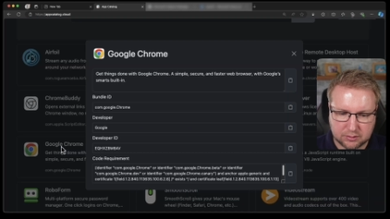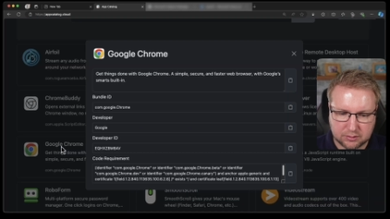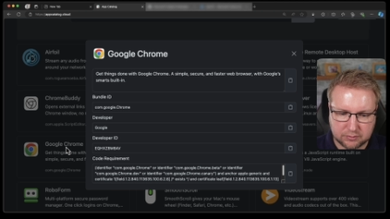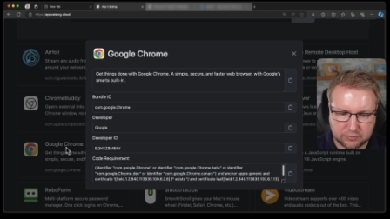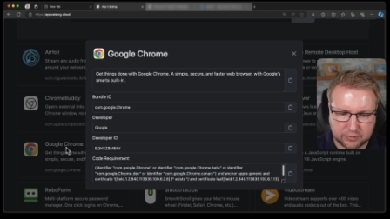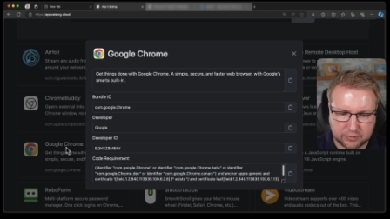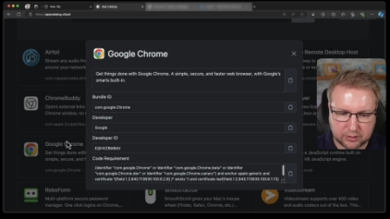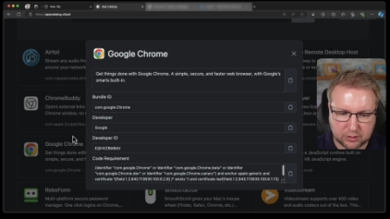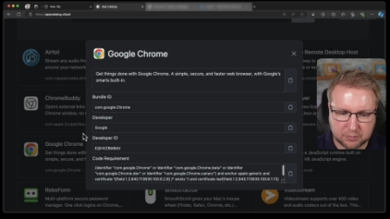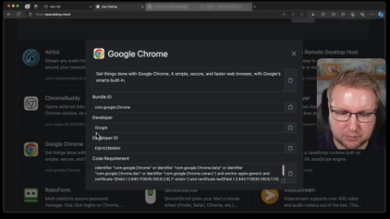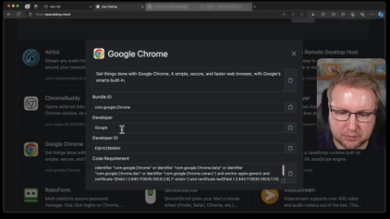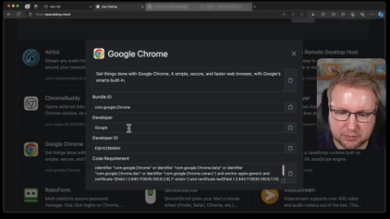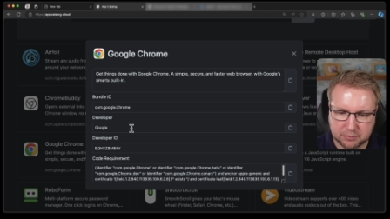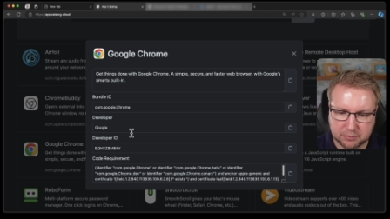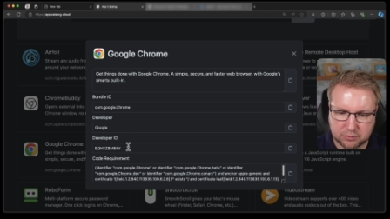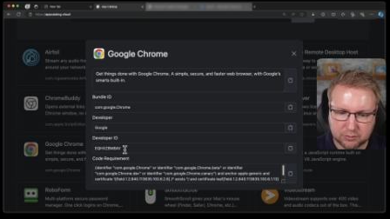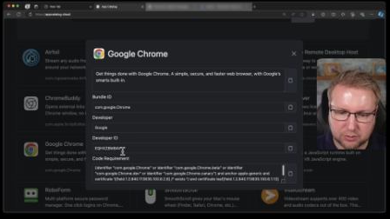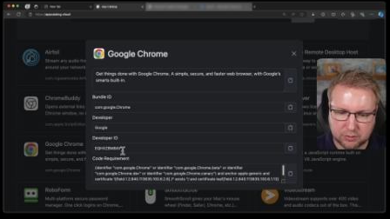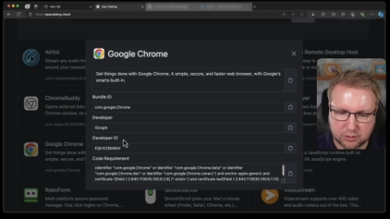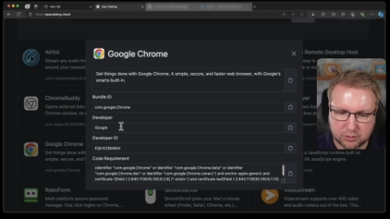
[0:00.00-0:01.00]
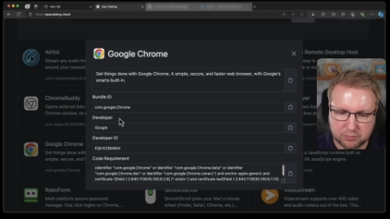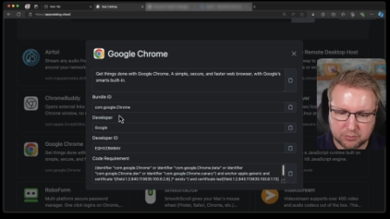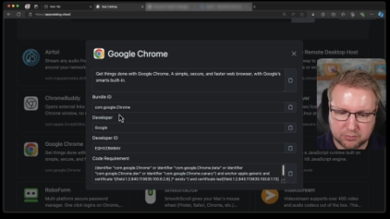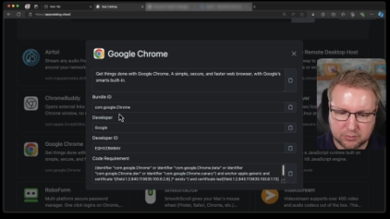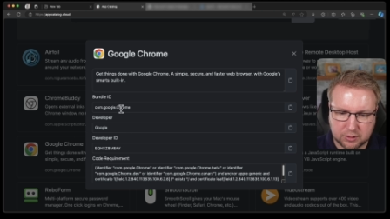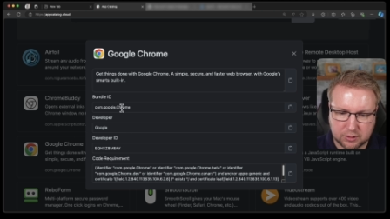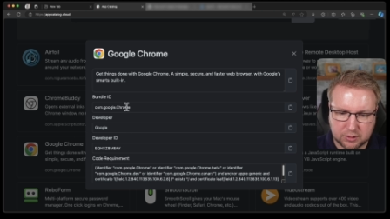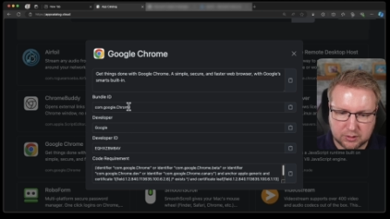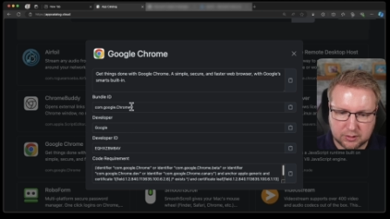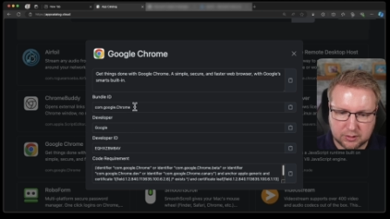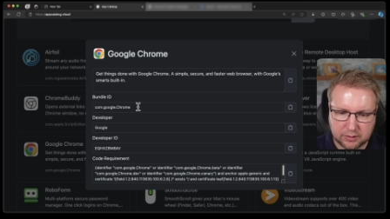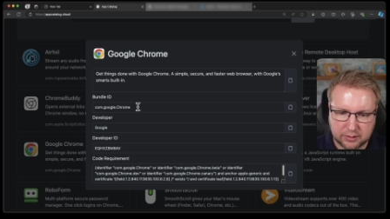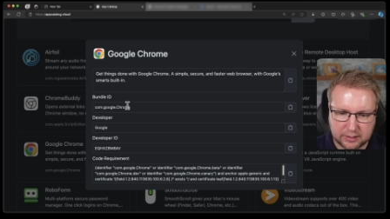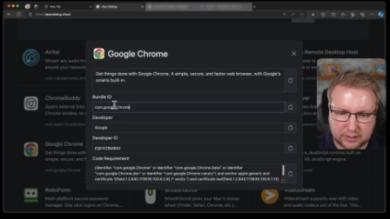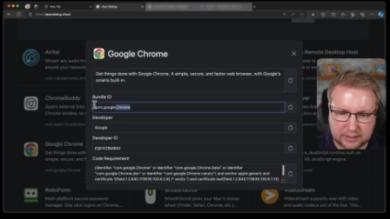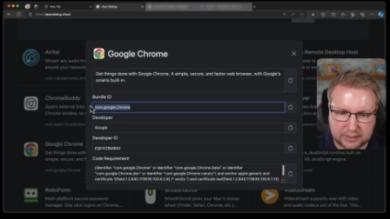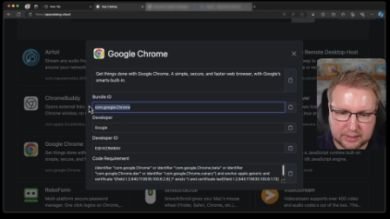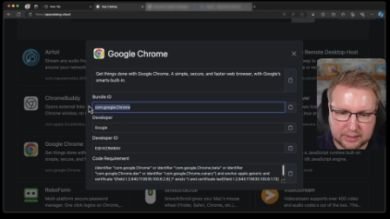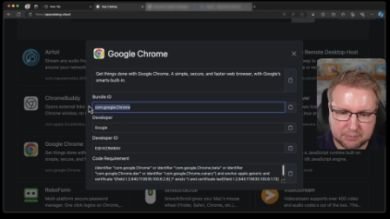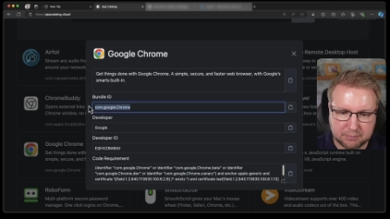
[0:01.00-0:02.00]
I open up Chrome
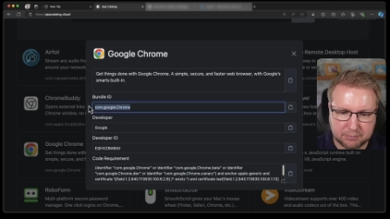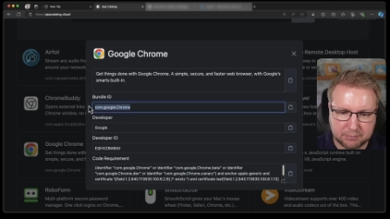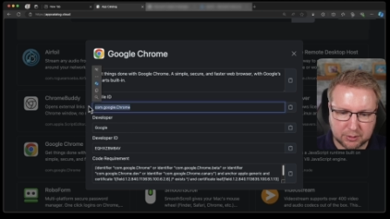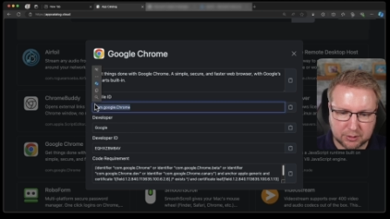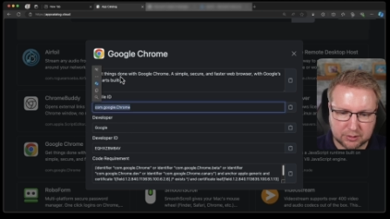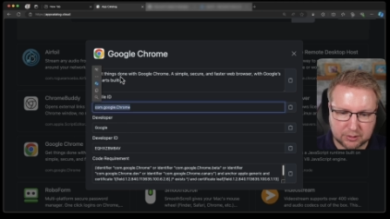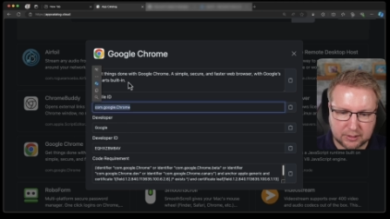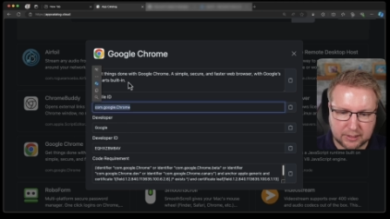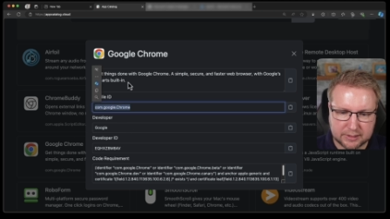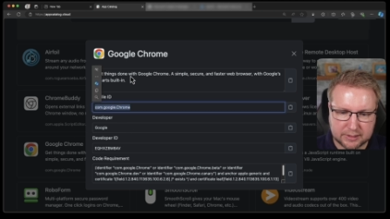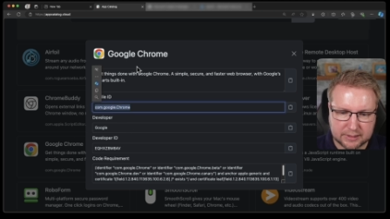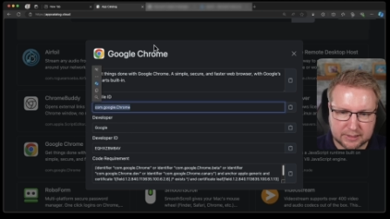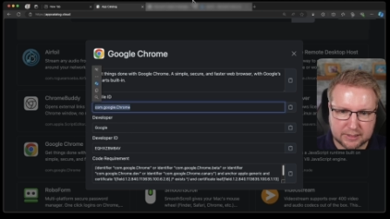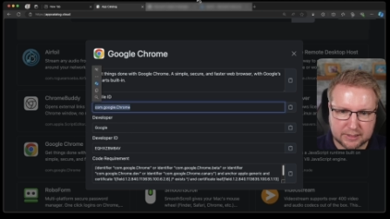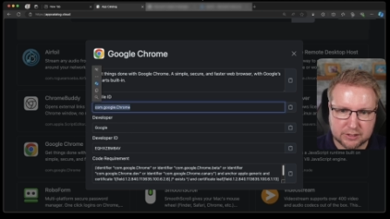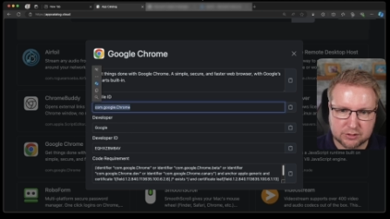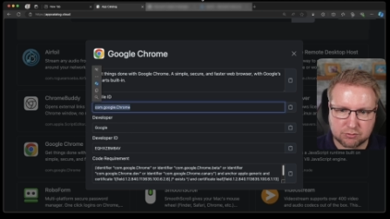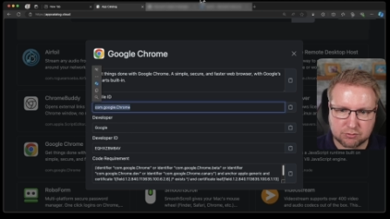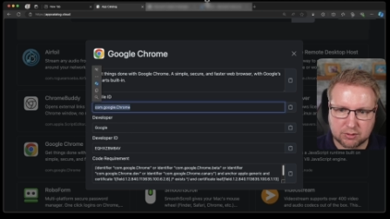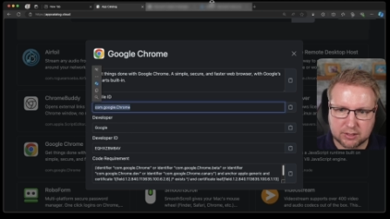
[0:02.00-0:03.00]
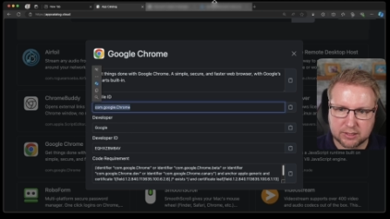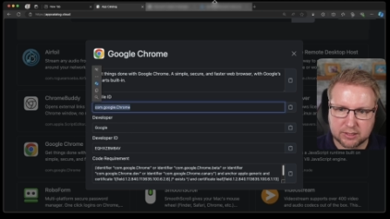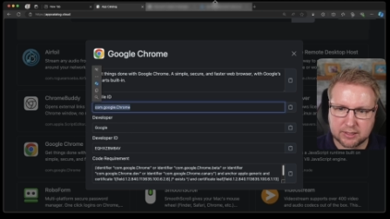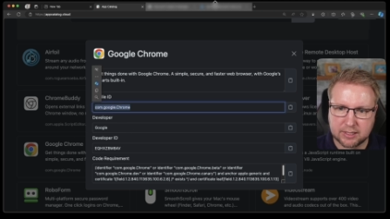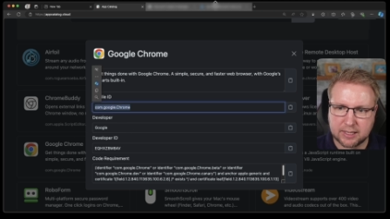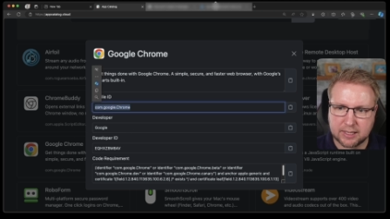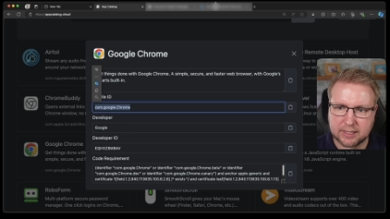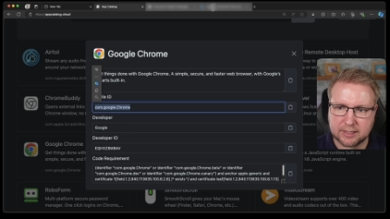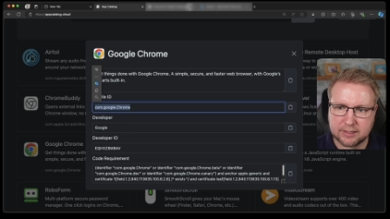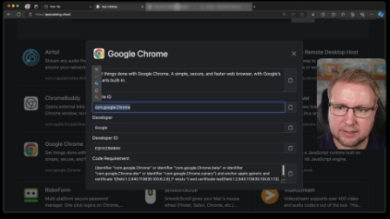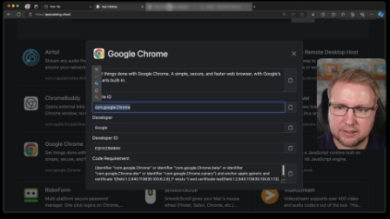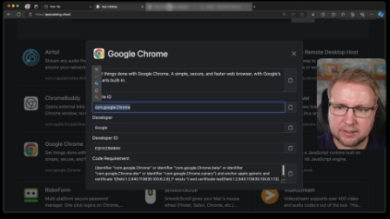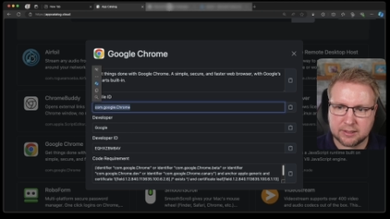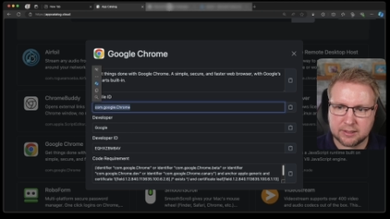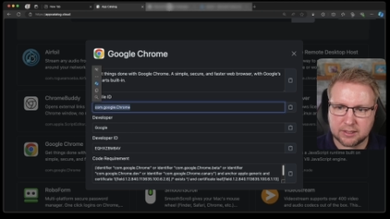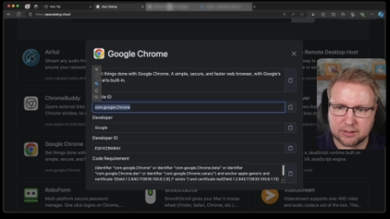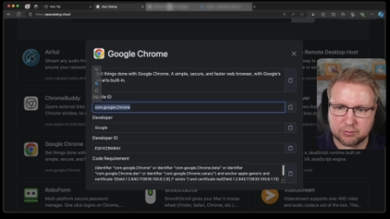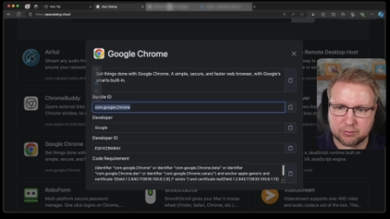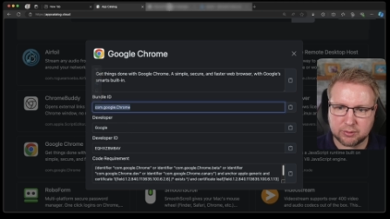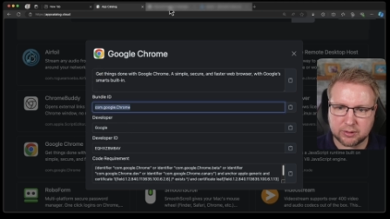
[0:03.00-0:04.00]
the bundle ID is right there and
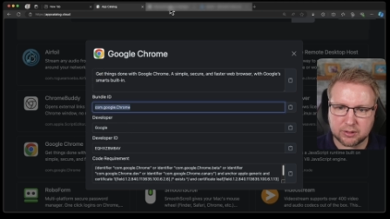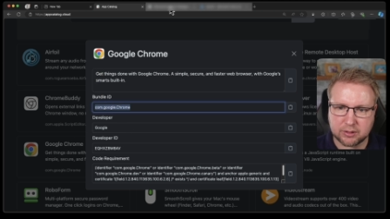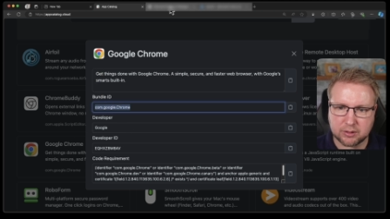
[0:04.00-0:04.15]
if we go